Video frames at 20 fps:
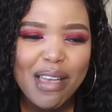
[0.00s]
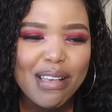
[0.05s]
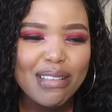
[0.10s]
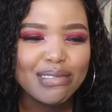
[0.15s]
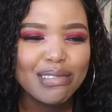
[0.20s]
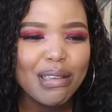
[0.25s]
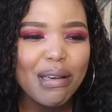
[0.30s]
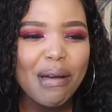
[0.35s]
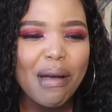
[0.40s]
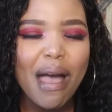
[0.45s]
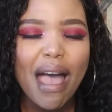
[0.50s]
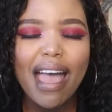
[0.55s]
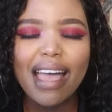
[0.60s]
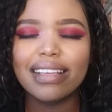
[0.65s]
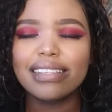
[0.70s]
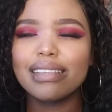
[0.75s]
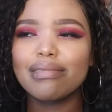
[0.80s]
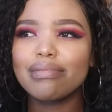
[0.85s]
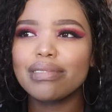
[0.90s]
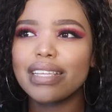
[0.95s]
So
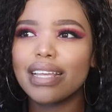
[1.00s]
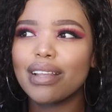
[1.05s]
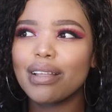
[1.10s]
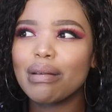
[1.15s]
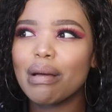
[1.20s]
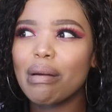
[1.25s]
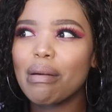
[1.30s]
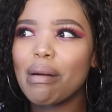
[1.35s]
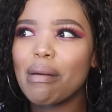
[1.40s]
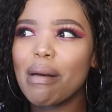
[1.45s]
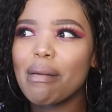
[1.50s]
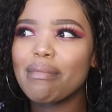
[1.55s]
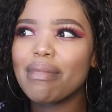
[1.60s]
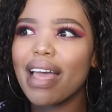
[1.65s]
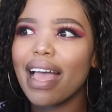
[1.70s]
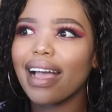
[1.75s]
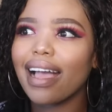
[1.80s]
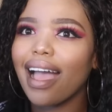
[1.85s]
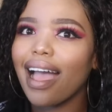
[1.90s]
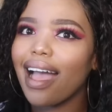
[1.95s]
as I'm telling her, I'm
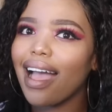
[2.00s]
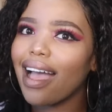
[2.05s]
like,